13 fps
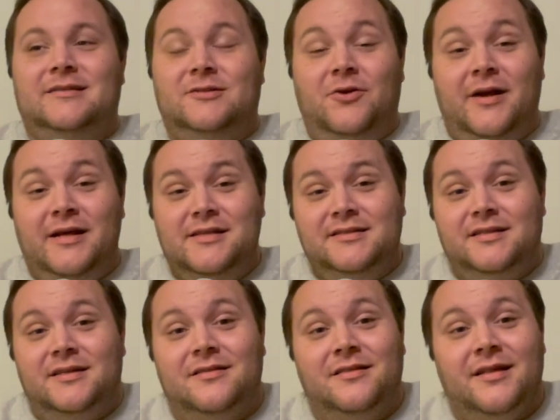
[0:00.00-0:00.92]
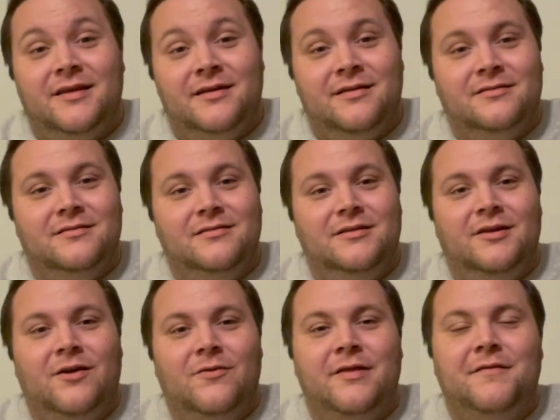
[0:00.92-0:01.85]
crazy. They,
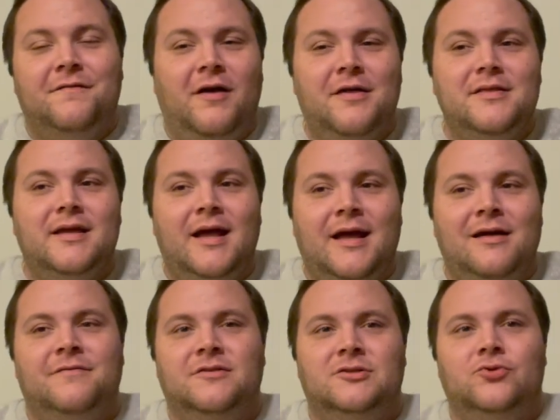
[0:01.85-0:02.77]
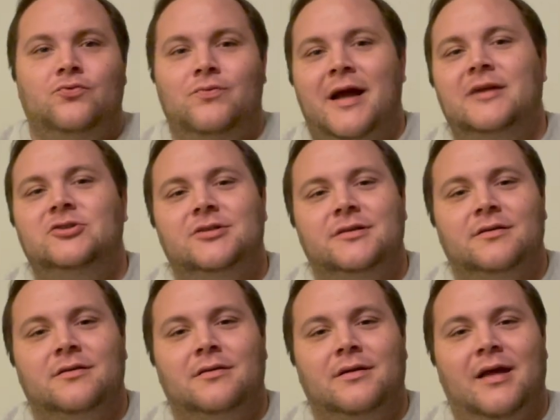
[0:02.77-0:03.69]
you know, they finally have a
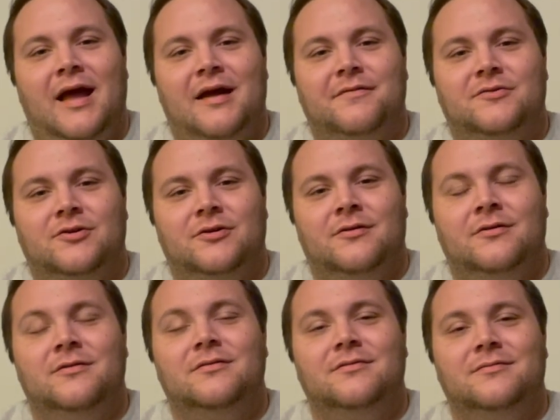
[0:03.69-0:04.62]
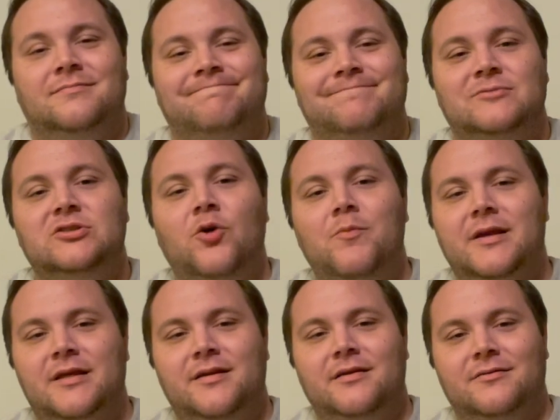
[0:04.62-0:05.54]
direction after so
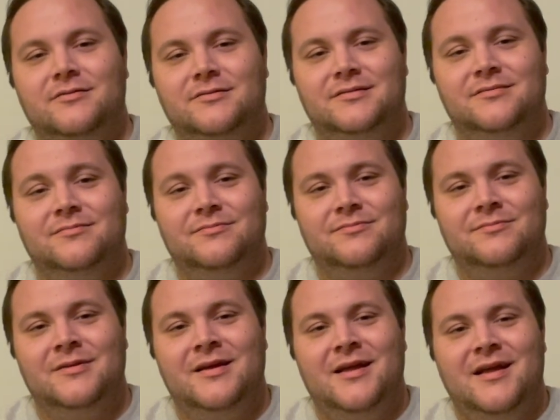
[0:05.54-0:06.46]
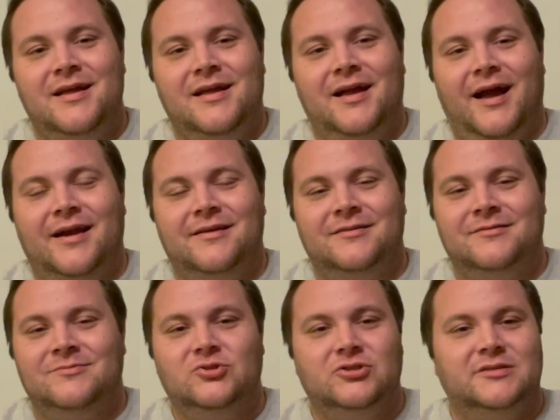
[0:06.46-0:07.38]
many years kind
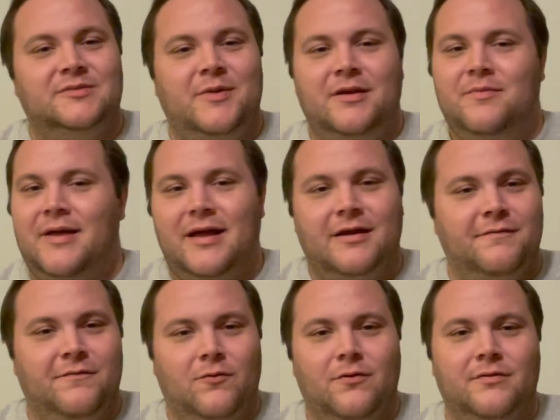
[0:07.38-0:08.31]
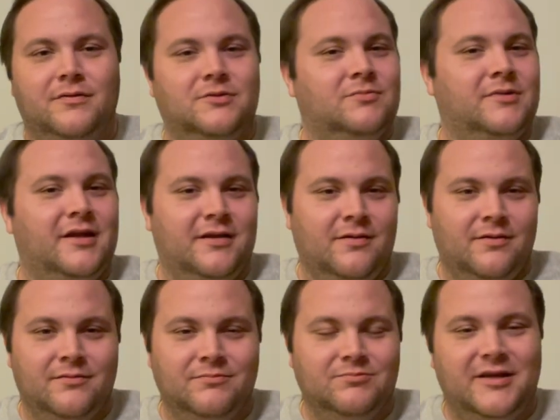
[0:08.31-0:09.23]
of just spinning back and forth,
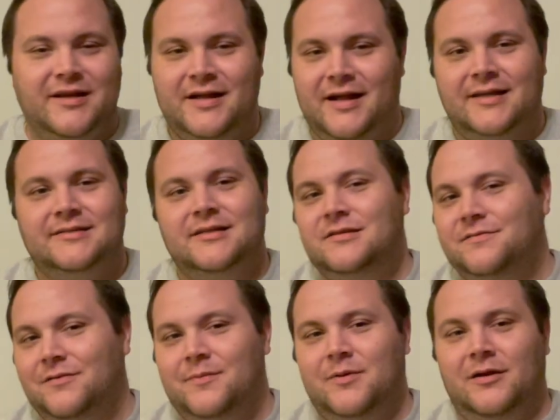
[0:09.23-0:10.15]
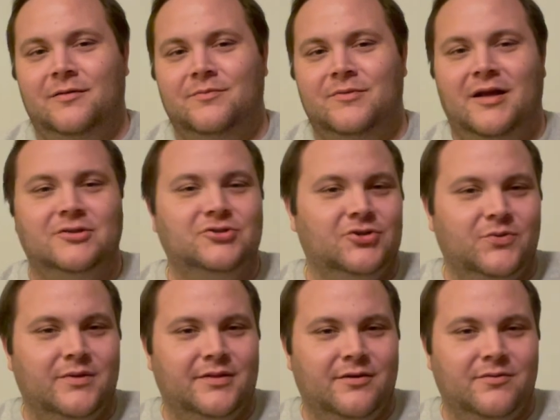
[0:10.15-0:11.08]
getting assets, flipping them, not sure
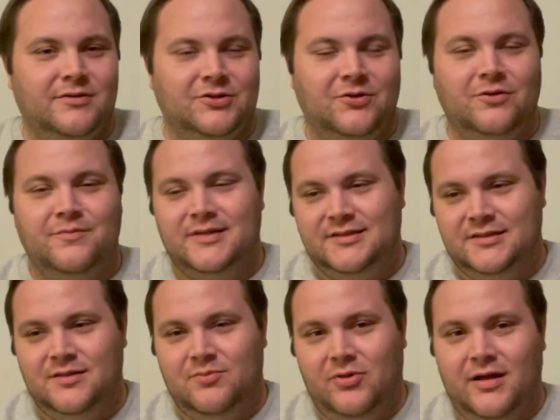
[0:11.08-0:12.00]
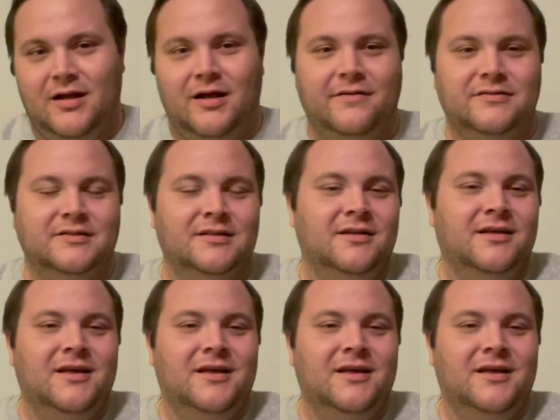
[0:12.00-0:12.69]
what they were doing, missing the playoffs.